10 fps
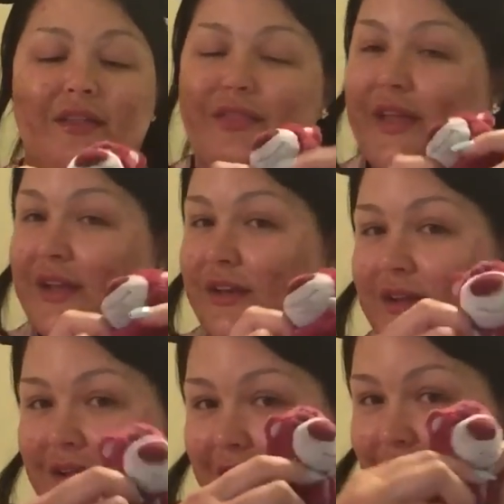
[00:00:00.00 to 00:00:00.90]
then
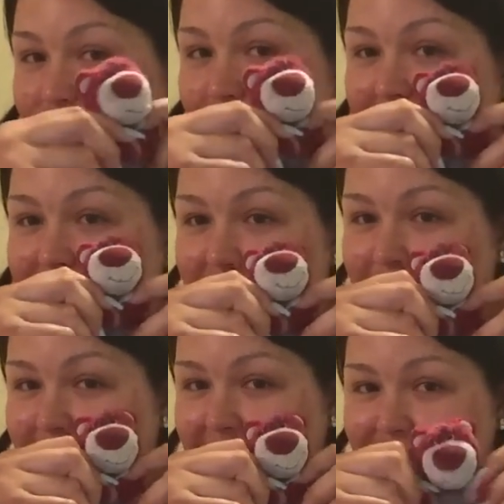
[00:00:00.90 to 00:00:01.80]
you have
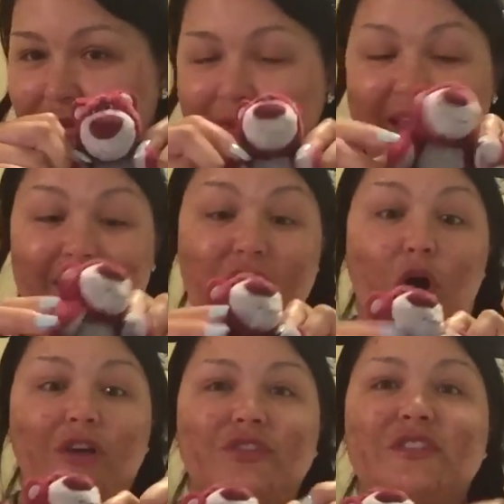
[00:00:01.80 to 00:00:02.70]
him here. And he
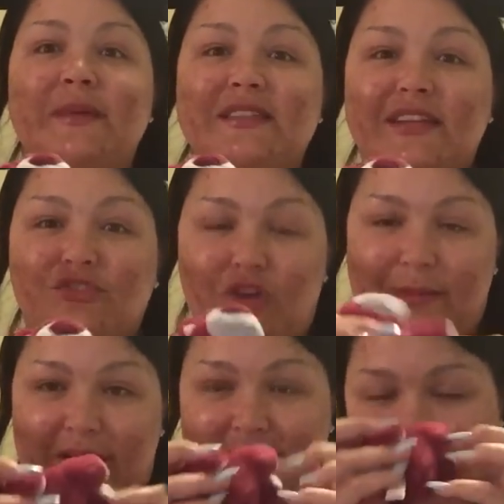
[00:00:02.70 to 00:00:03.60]
also smells like
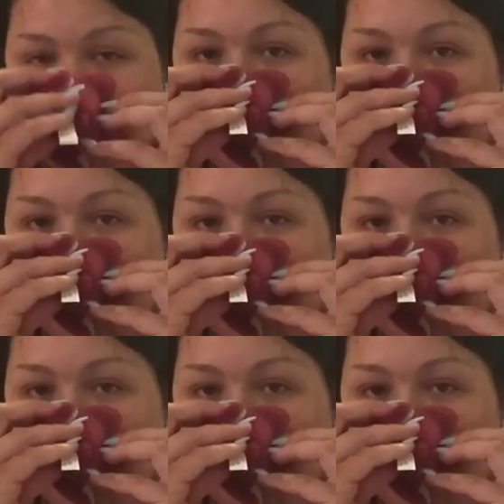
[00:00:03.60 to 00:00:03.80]
strawberries.